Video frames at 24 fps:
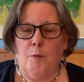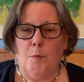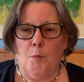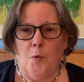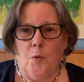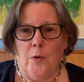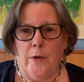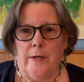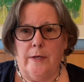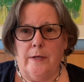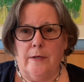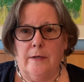
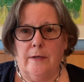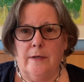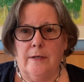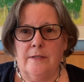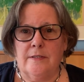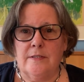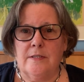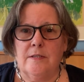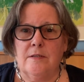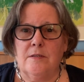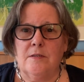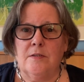point.
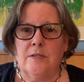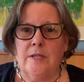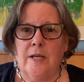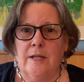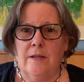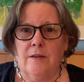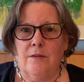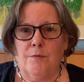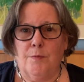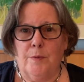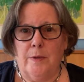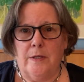It's their
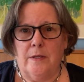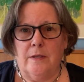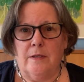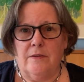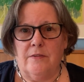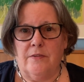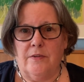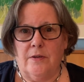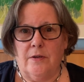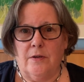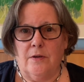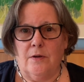10th rate
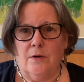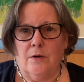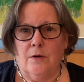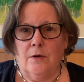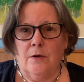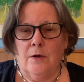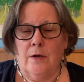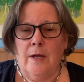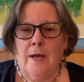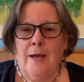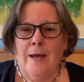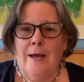this year.
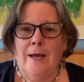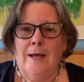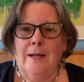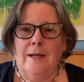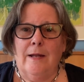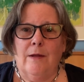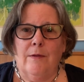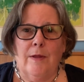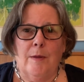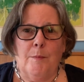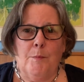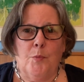
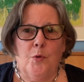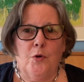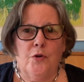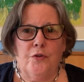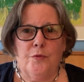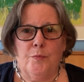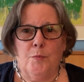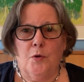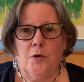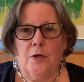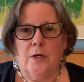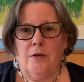Now that
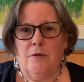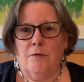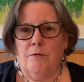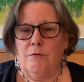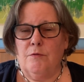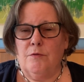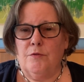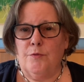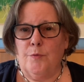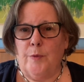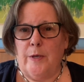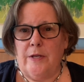pushed mortgage
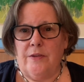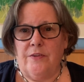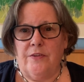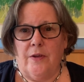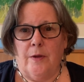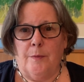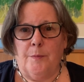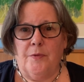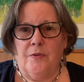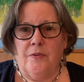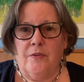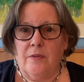rates
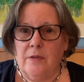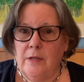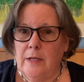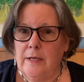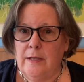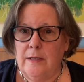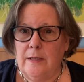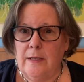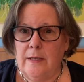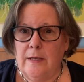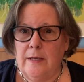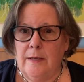up
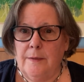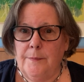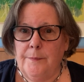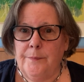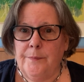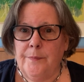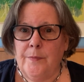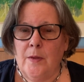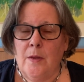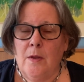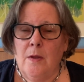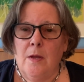slightly,
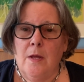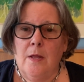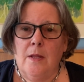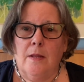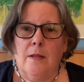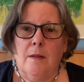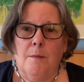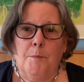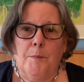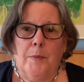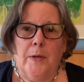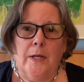
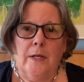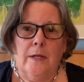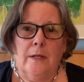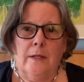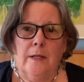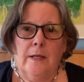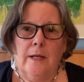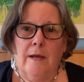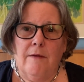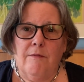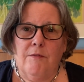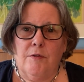but
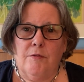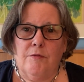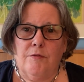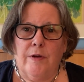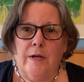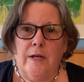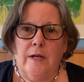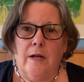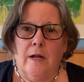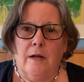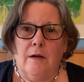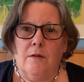the average
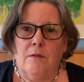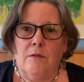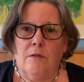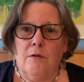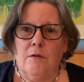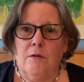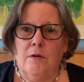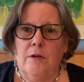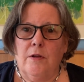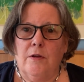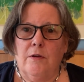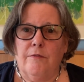rate on a
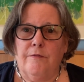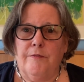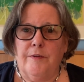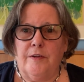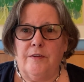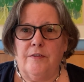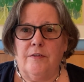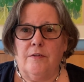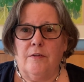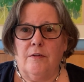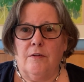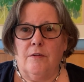30-year
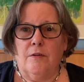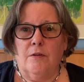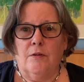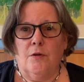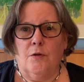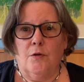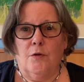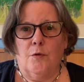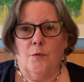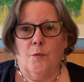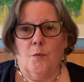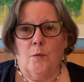fixed
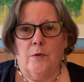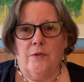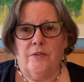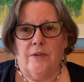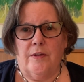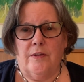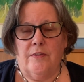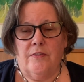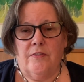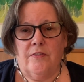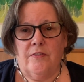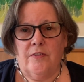loan was
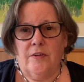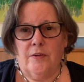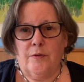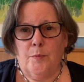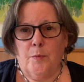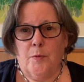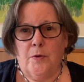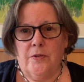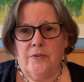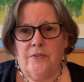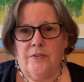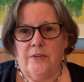at
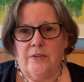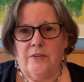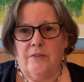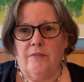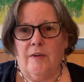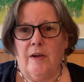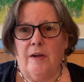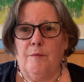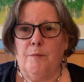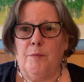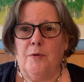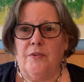
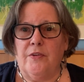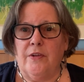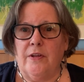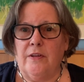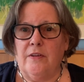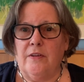6.65%